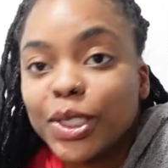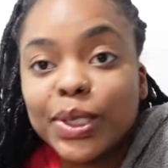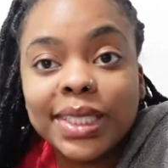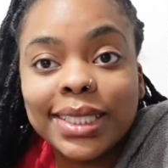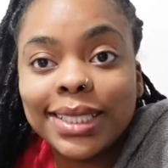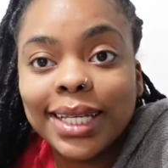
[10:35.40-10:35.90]

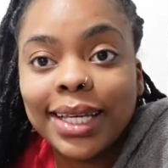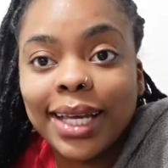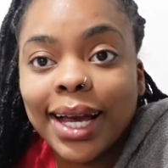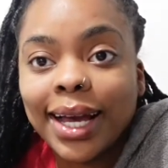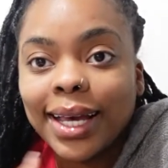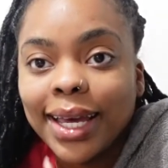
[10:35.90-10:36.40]
can see,
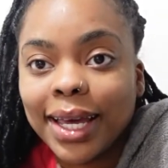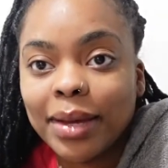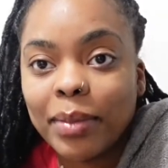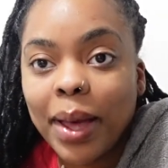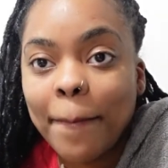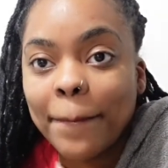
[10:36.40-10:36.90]
I
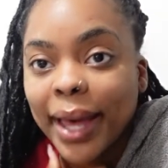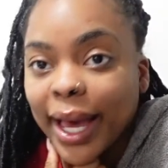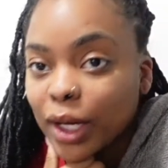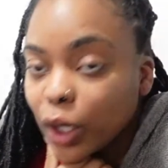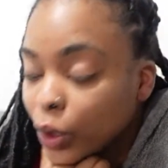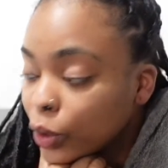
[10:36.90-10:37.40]
am
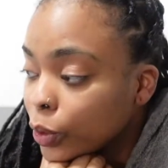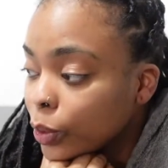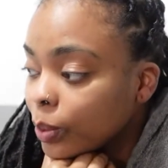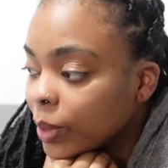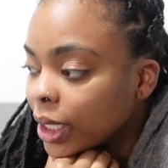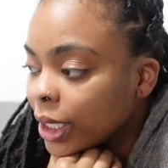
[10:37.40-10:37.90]
back
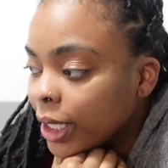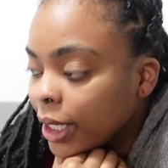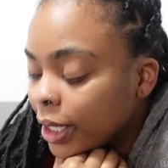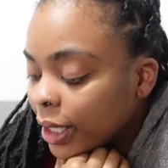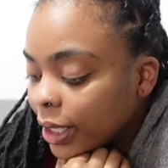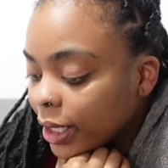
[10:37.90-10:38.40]
home.
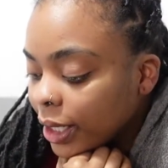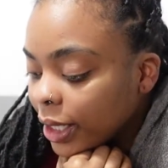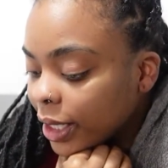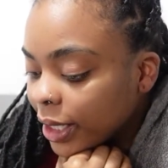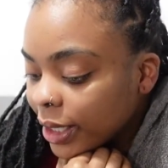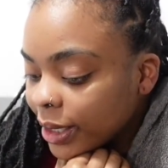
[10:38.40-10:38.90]

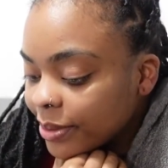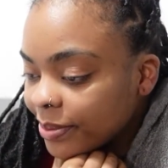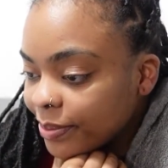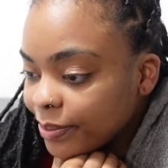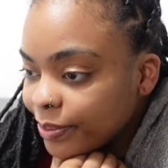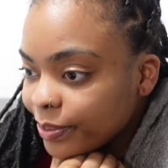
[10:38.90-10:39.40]

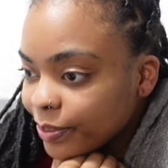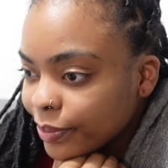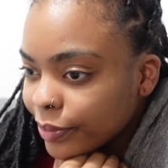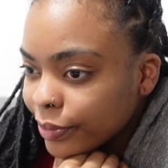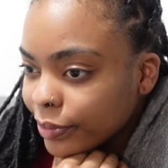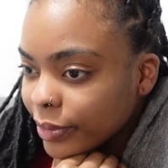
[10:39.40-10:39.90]
Um,
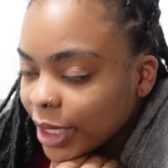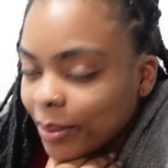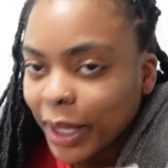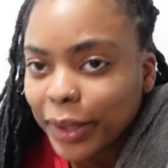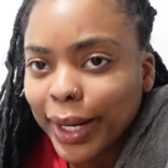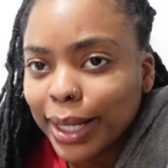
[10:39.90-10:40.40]

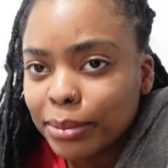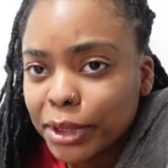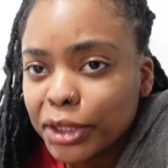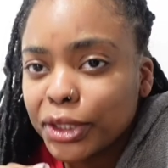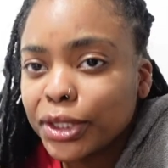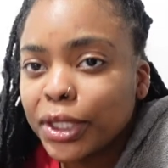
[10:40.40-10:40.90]
my cramps
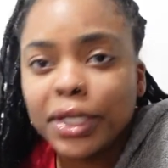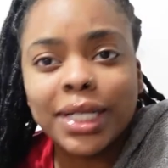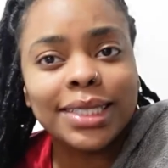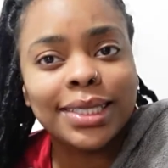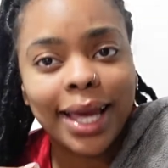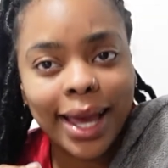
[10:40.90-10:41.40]
are
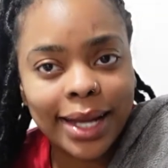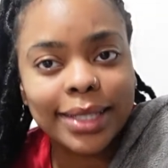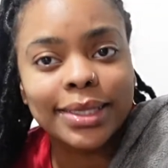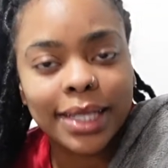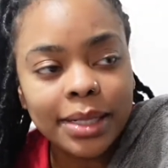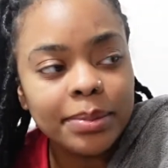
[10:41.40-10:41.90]
starting to
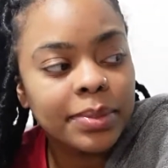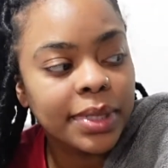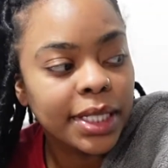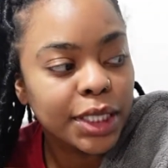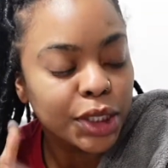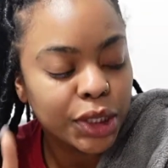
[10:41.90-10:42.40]
act up,
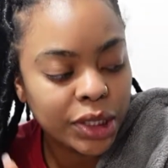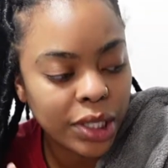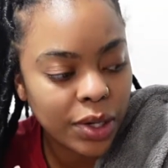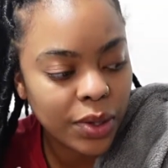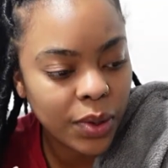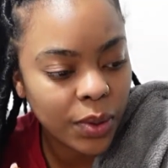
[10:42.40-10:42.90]

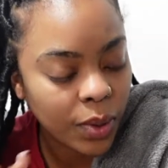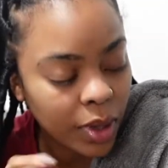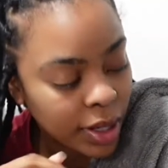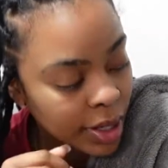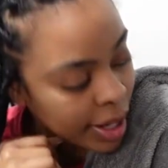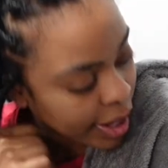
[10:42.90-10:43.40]

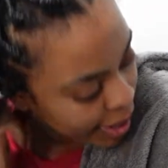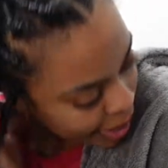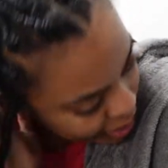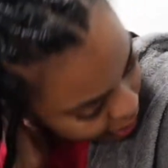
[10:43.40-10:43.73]
so I